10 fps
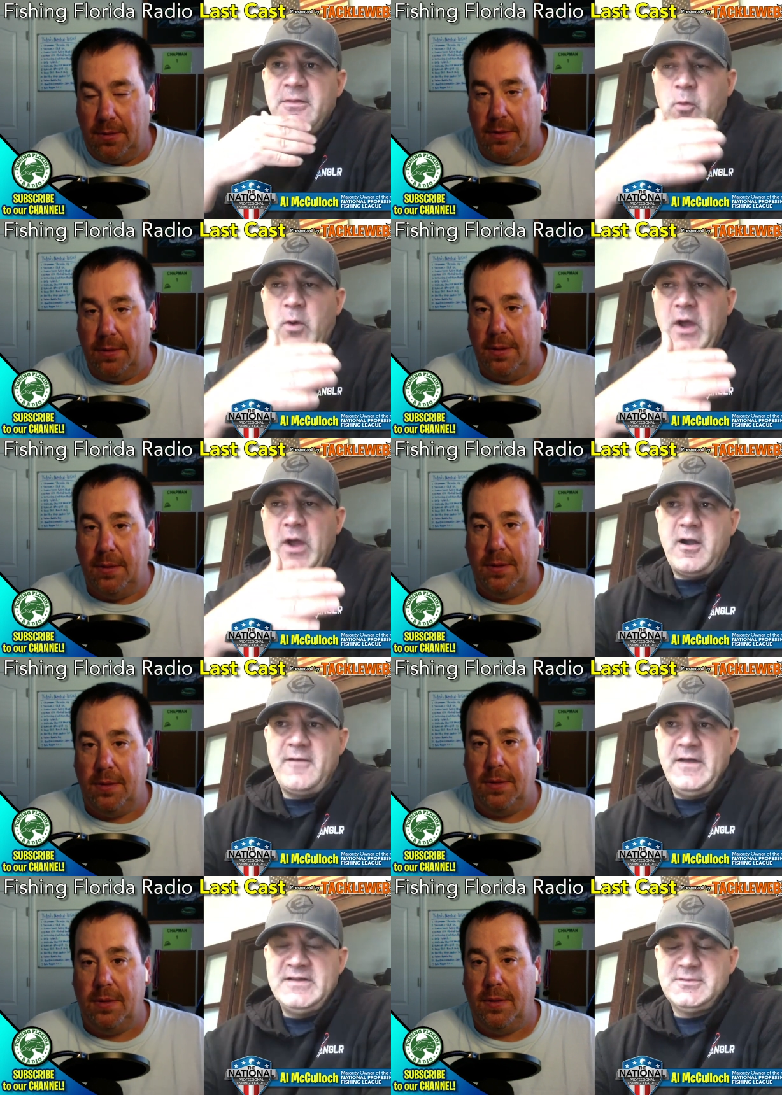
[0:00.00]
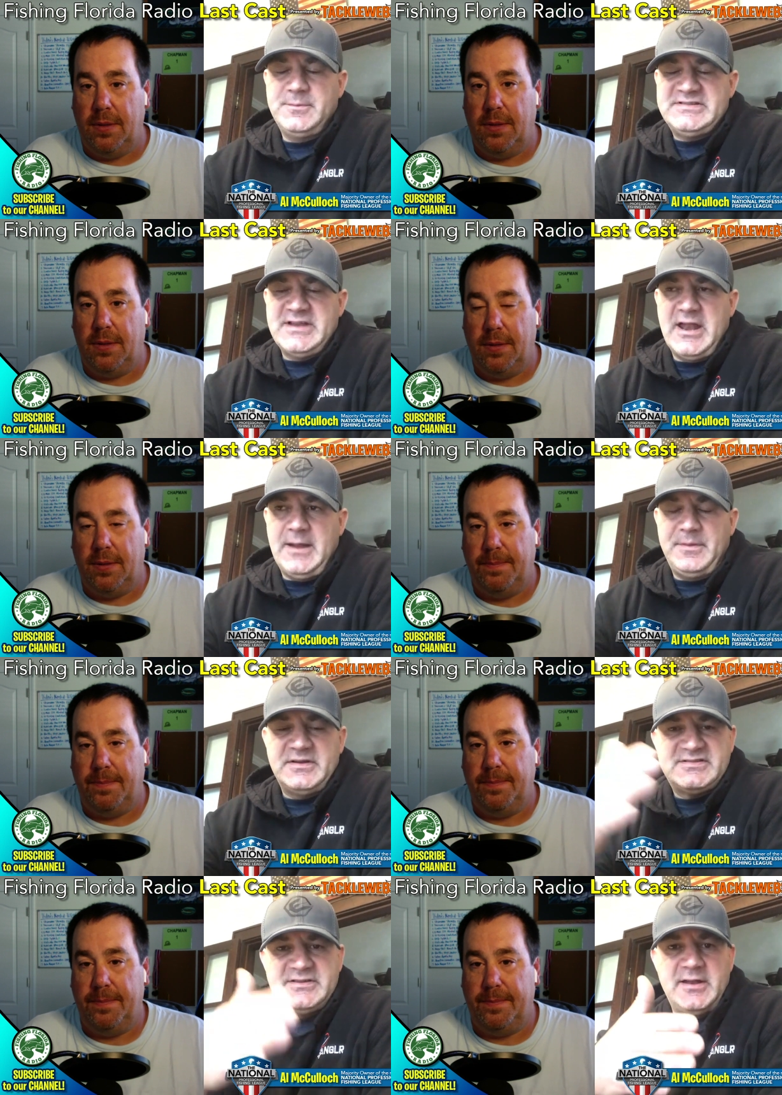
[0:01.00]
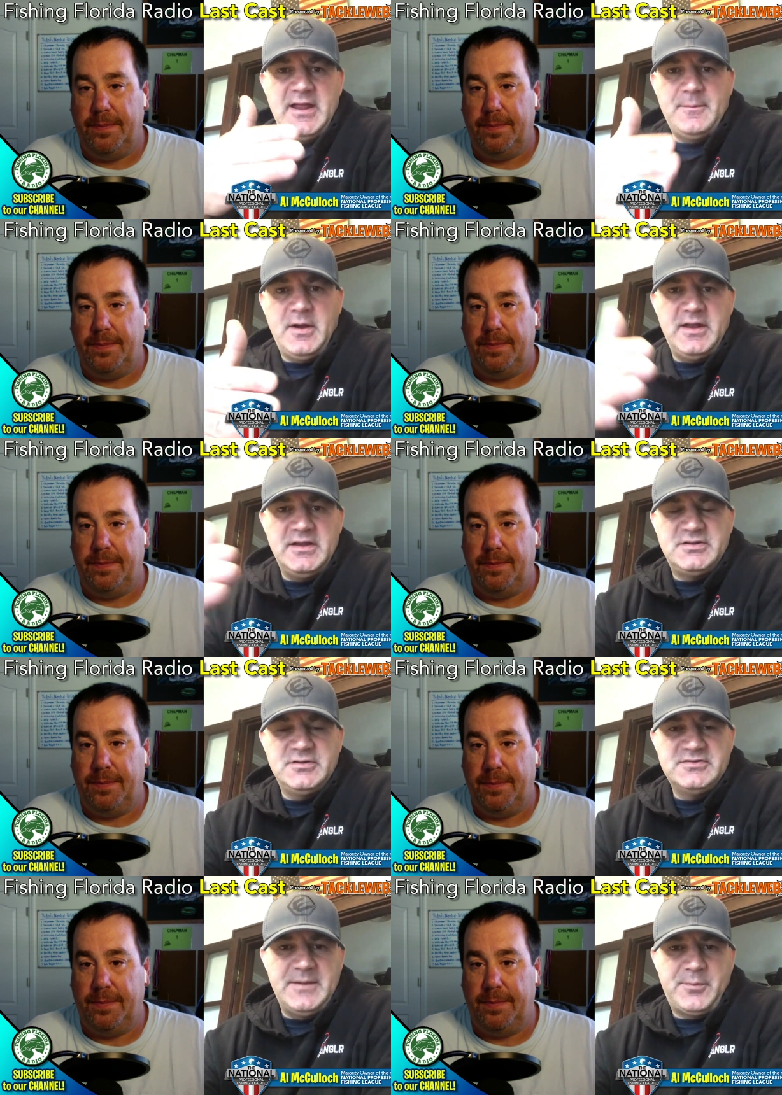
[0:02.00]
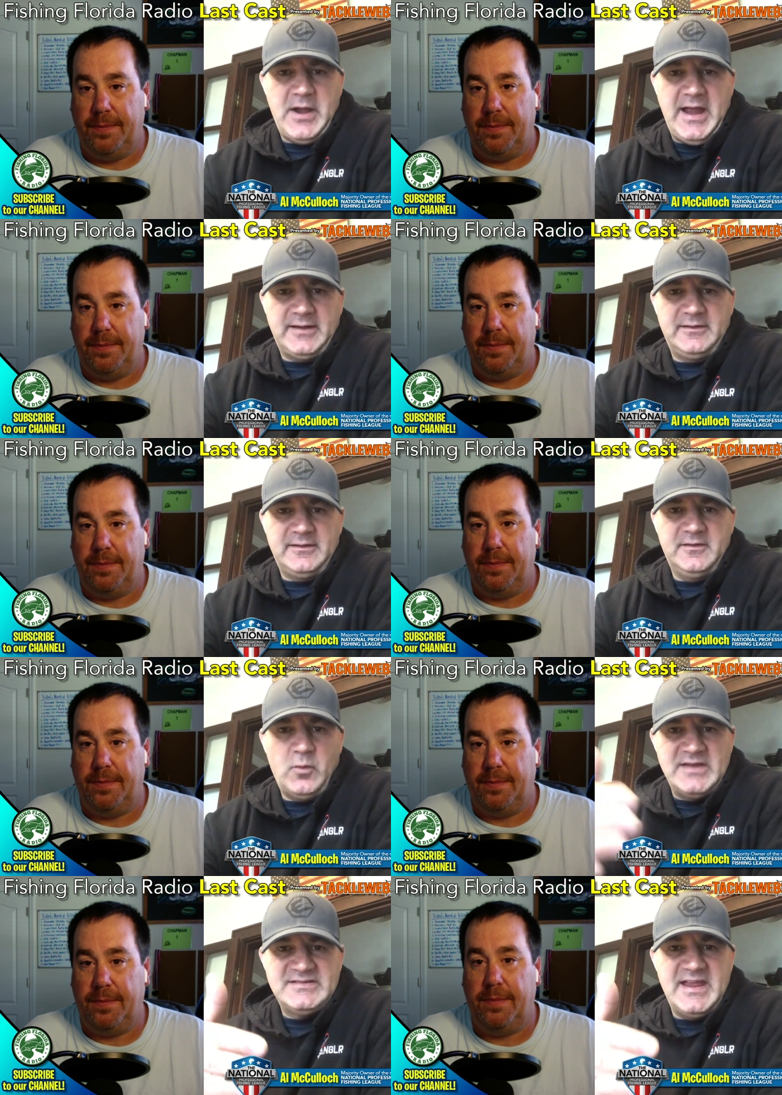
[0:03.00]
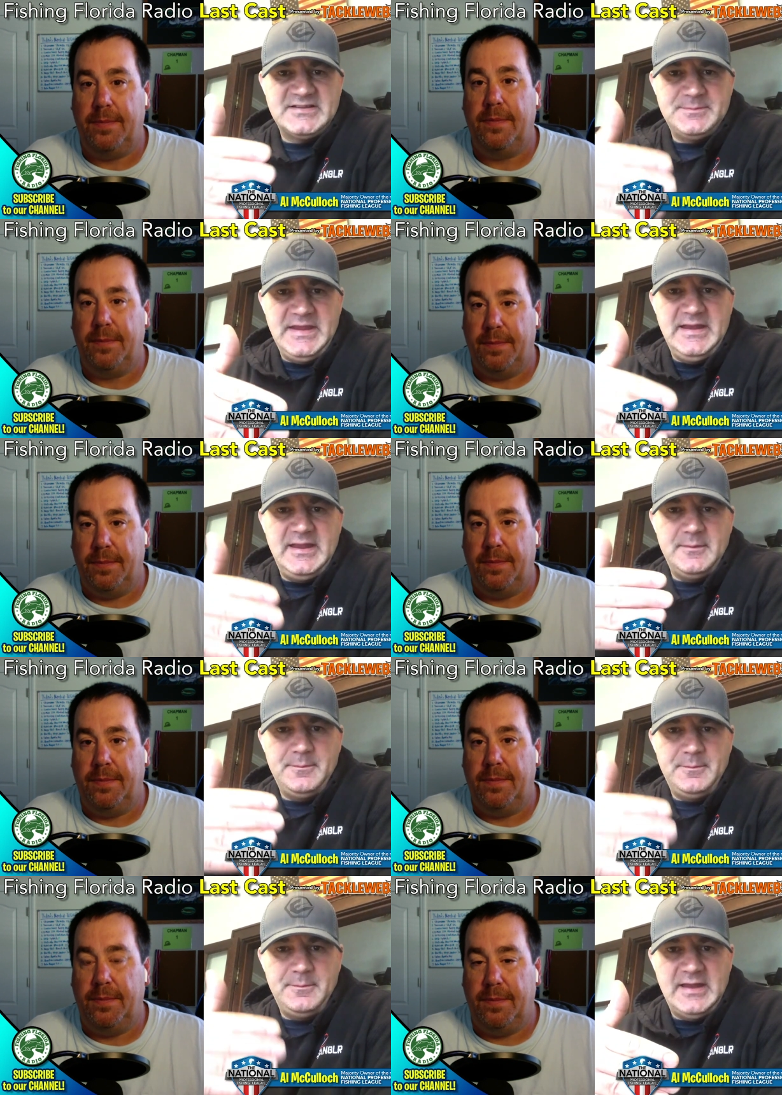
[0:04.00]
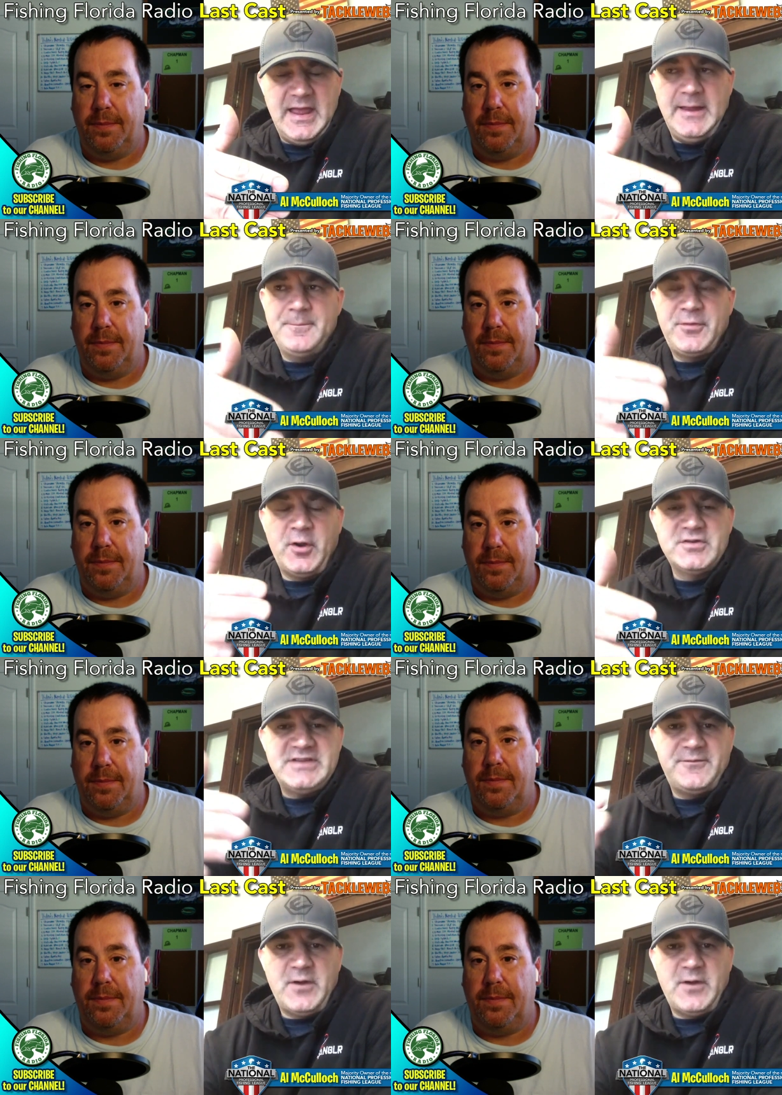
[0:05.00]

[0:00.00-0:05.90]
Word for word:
Speaker 1: the way that our events will be set up, it's Sunday, Monday, Tuesday practice. Wednesday is media and meeting day. Thursday,